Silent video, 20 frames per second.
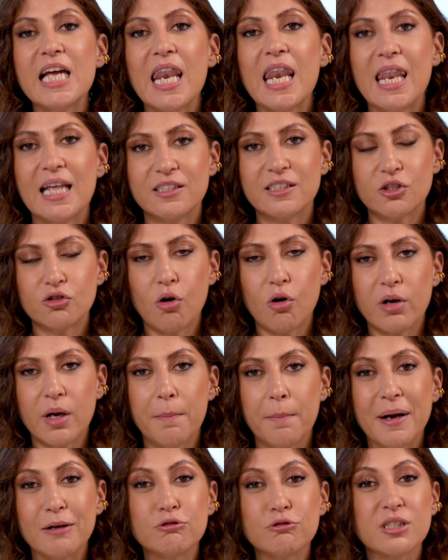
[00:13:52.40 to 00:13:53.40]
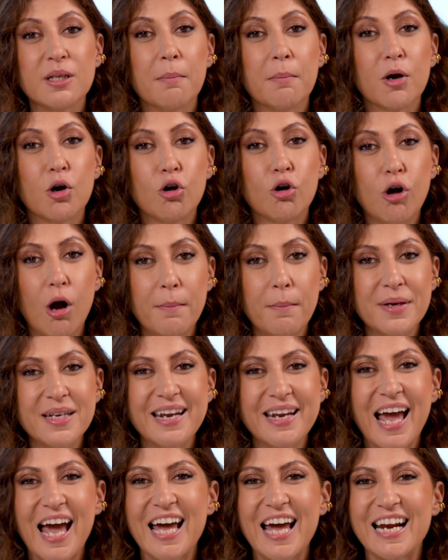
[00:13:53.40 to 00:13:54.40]
let's talk about some common
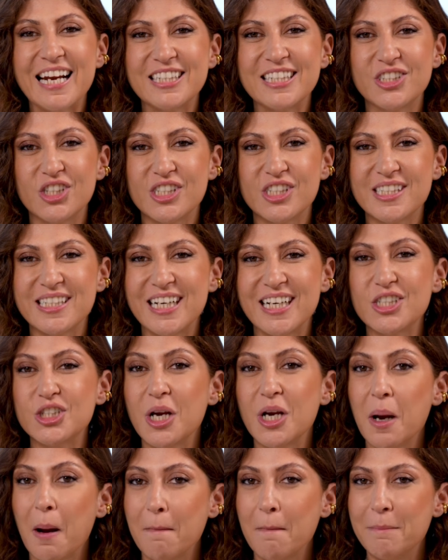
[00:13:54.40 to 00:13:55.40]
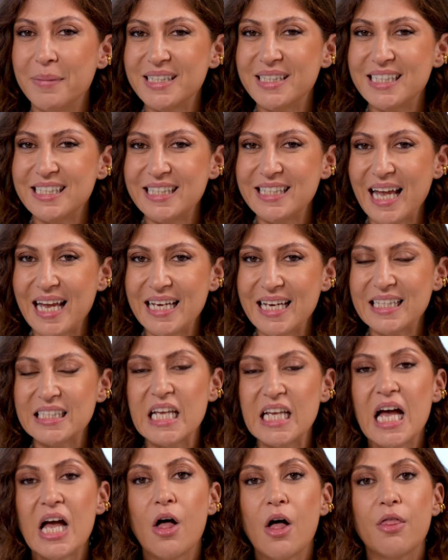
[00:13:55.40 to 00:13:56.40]
registration mistakes
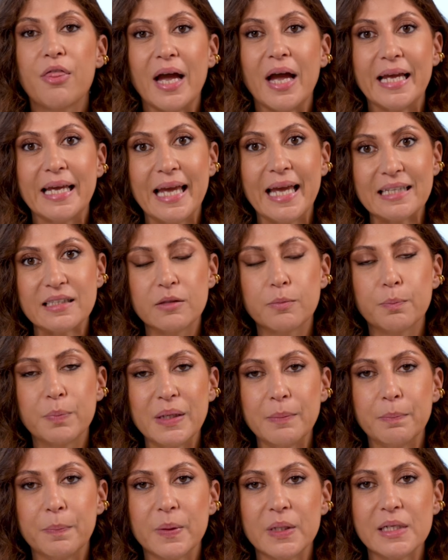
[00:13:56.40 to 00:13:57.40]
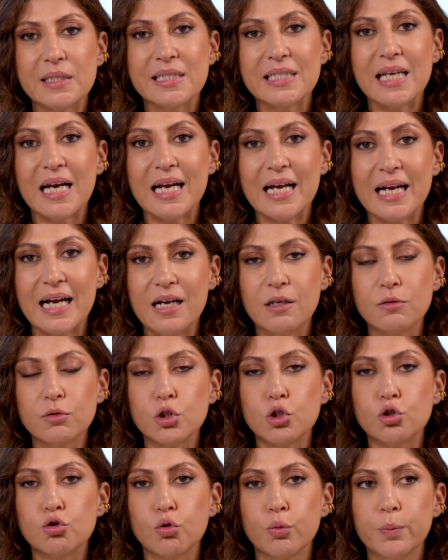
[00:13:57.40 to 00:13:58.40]
that get people's
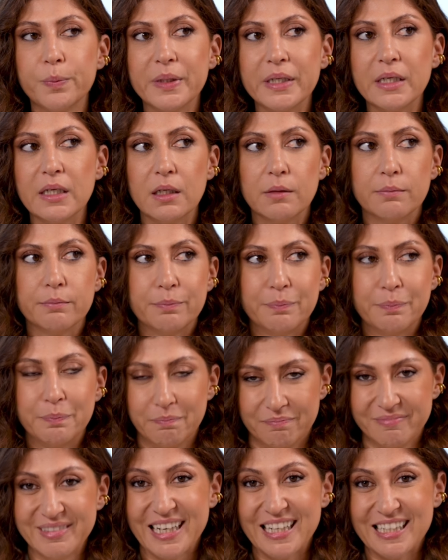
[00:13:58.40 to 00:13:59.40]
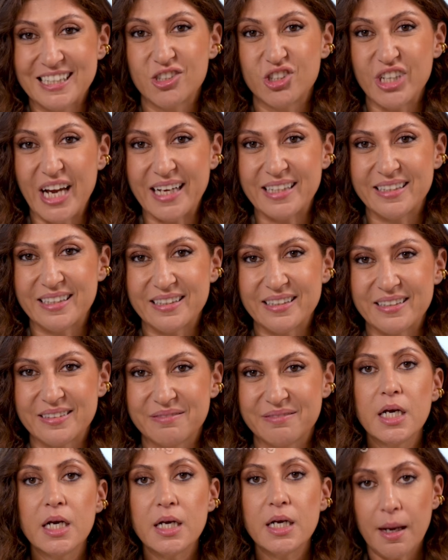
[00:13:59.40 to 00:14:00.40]
accounts to be rejected.
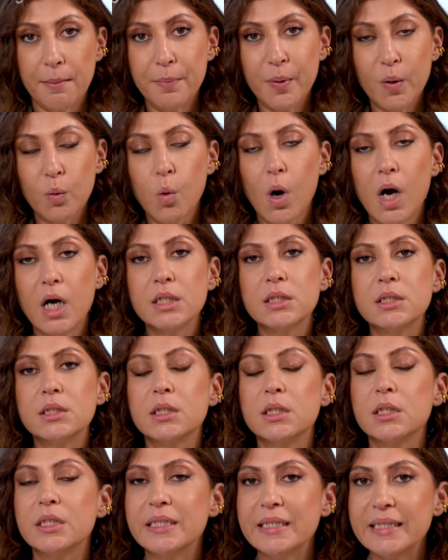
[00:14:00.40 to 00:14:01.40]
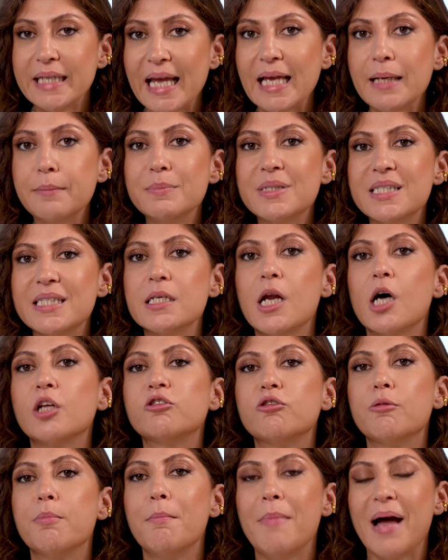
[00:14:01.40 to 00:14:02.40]
Number 1, names
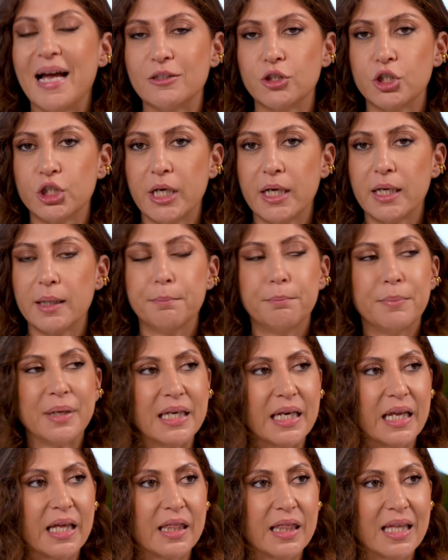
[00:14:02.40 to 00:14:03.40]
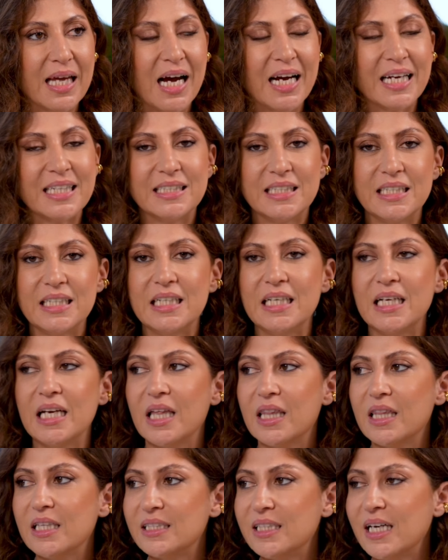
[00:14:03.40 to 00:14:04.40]
not matching, meaning the ID,
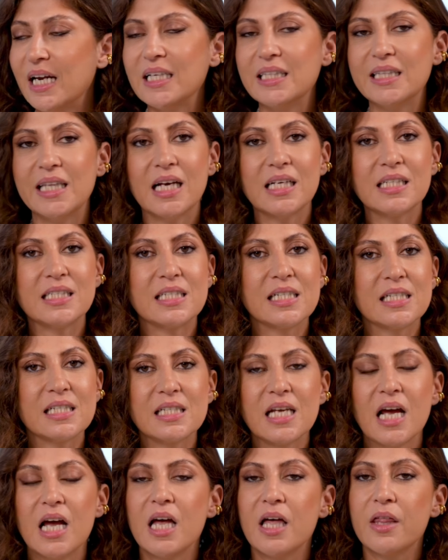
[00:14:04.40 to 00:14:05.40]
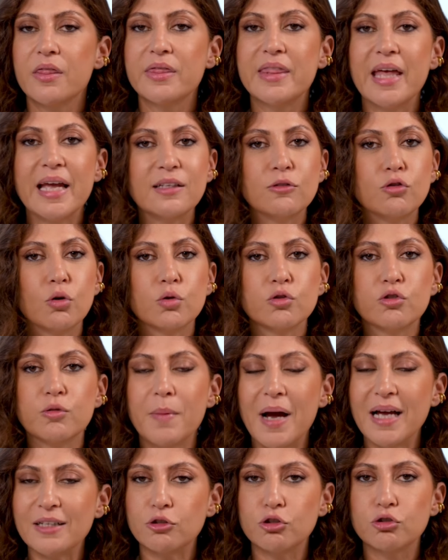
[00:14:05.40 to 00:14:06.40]
the trade license, they don't
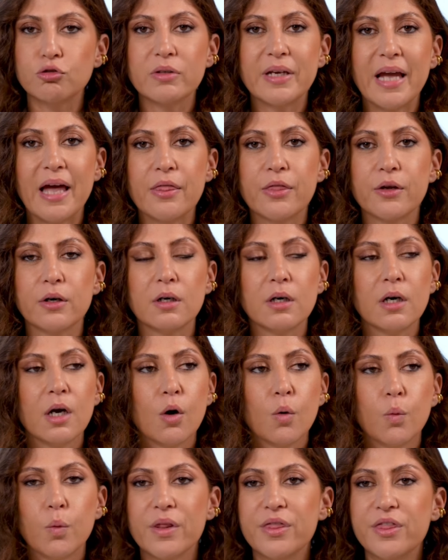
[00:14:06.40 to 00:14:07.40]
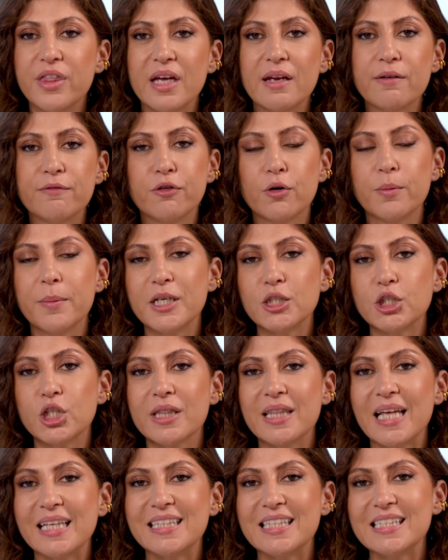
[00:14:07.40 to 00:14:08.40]
match together with the information
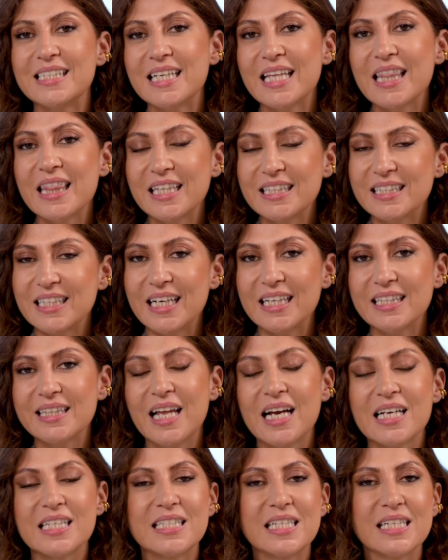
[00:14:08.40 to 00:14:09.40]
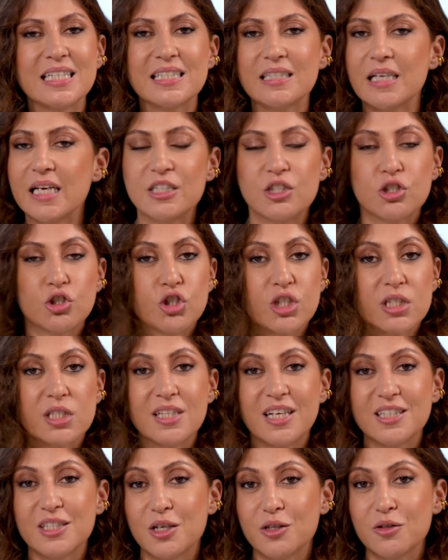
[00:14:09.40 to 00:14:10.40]
that is in the trade license. It just
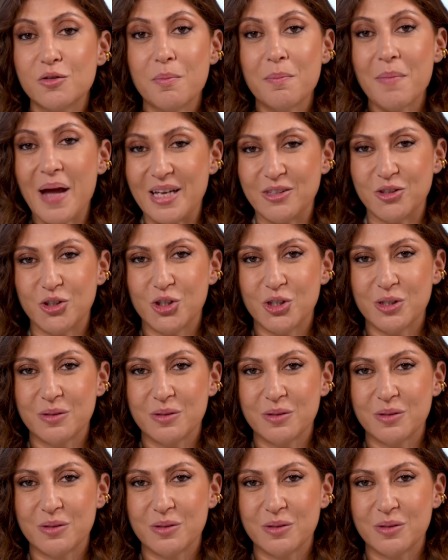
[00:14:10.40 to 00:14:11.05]
doesn't match.